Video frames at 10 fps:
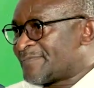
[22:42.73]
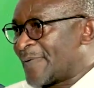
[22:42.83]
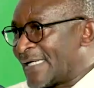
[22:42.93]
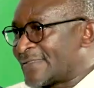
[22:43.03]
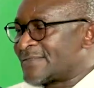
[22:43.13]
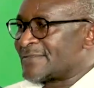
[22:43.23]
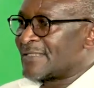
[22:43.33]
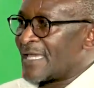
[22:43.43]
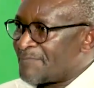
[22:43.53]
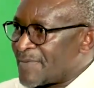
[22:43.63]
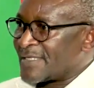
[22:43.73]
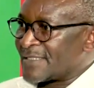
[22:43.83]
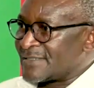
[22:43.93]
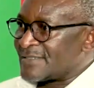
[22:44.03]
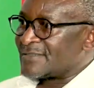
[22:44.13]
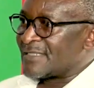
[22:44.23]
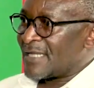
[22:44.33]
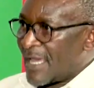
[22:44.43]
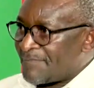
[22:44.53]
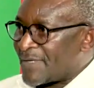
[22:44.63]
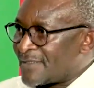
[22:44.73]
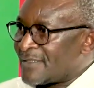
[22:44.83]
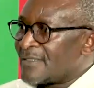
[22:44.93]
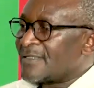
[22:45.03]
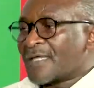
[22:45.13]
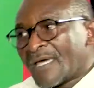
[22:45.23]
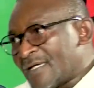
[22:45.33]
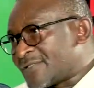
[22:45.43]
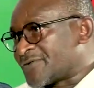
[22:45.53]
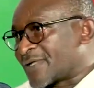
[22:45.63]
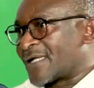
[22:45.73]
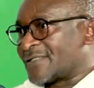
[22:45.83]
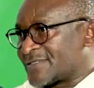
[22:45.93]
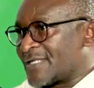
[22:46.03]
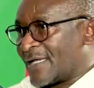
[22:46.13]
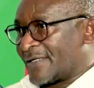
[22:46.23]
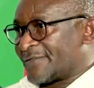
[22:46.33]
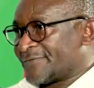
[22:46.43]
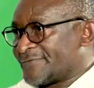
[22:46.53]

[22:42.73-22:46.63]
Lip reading: but a picketing can happen during a strike.